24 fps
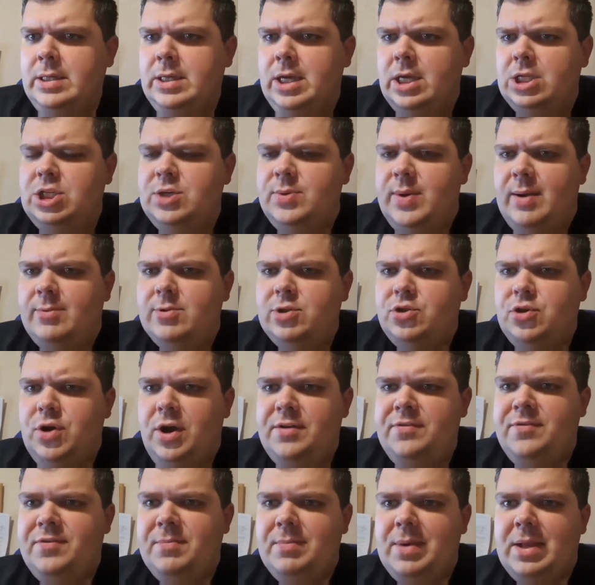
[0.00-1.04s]
a two hours
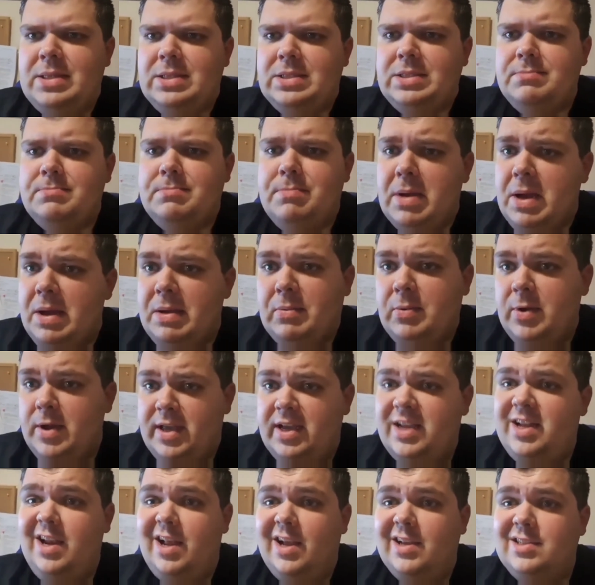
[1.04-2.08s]
drive from London, but
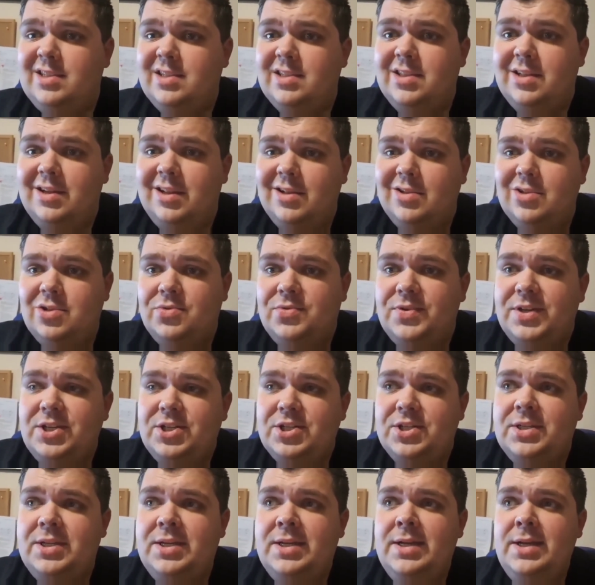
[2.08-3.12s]
we're classed as the London
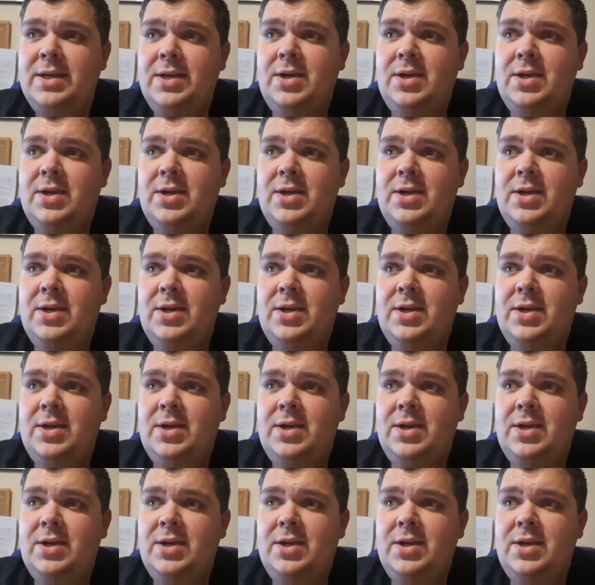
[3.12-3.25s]
region.